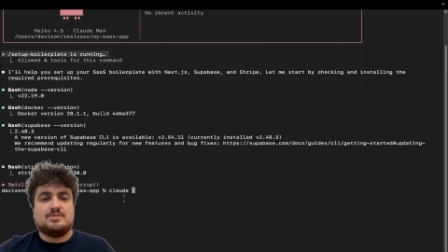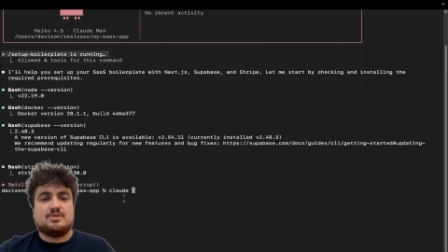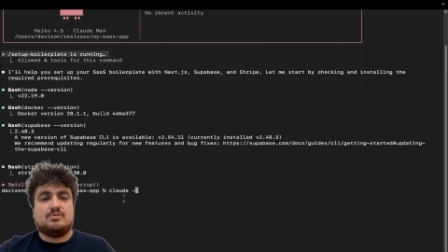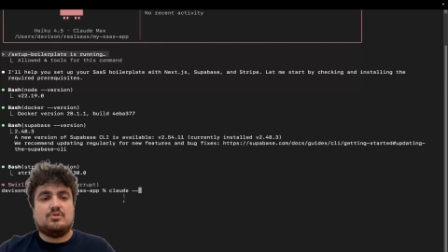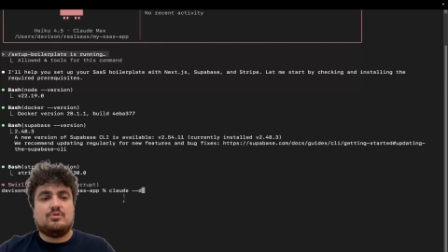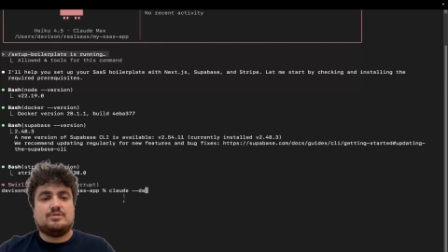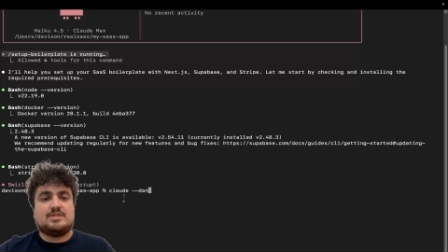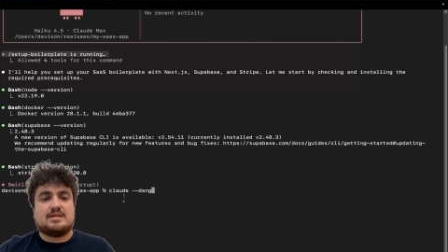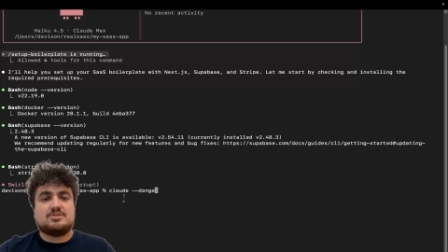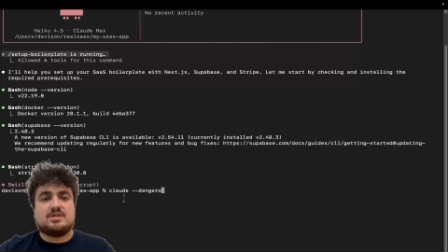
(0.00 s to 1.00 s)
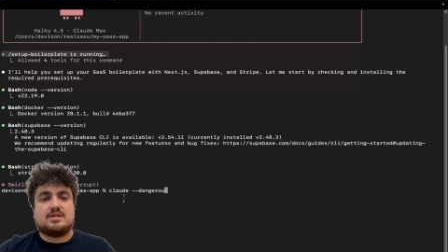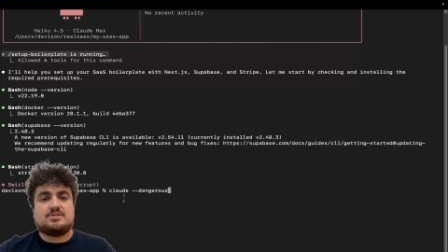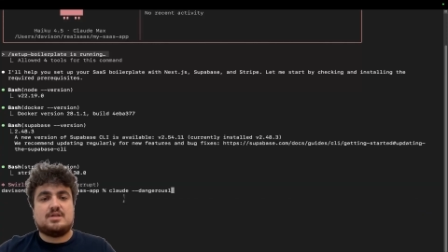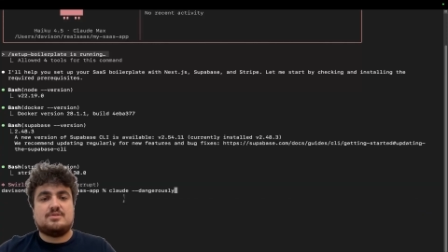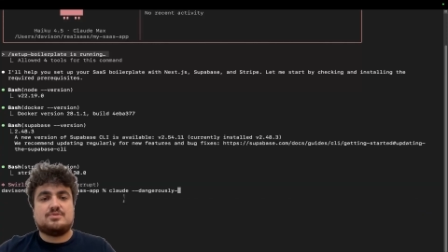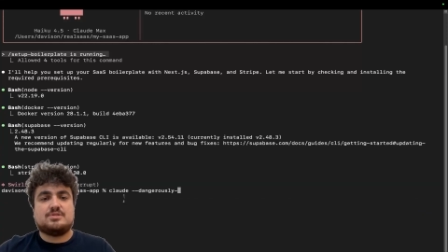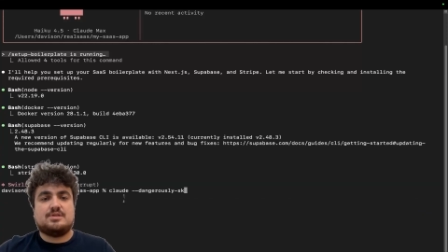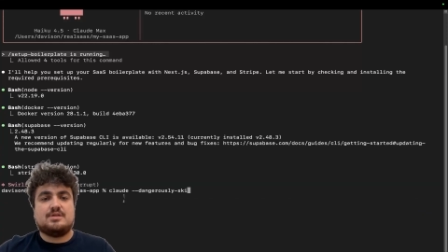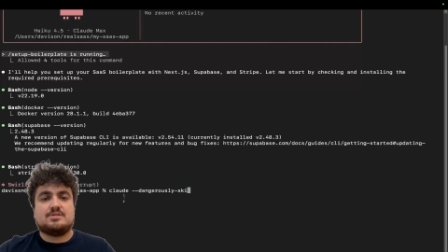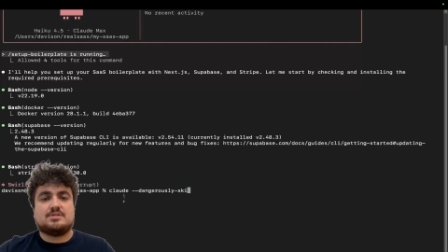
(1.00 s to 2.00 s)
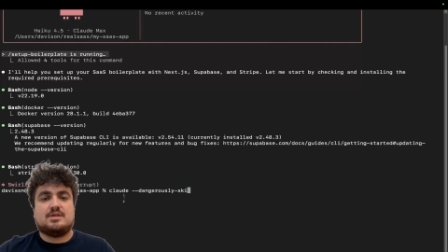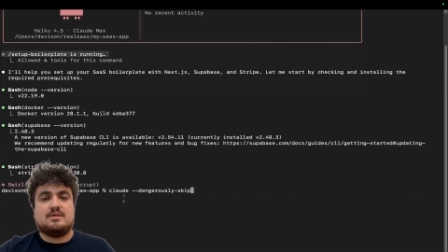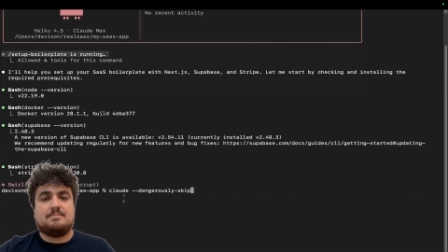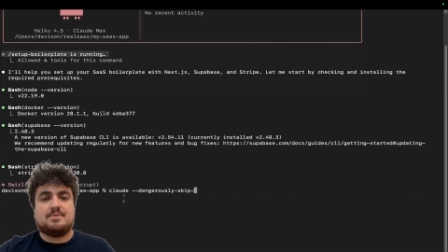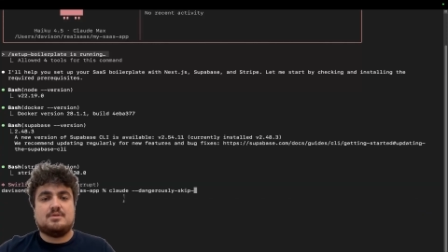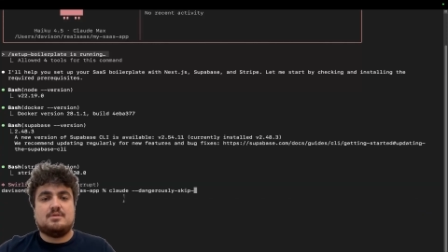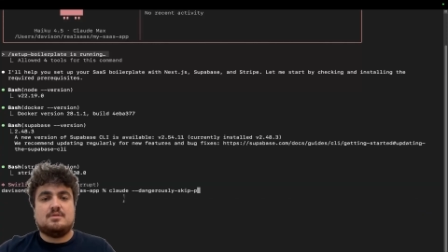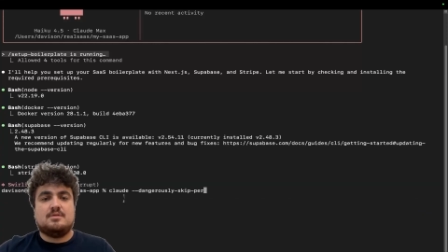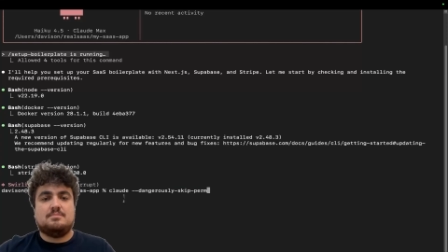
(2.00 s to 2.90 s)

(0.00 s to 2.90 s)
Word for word: So claude dash dash dangerously skip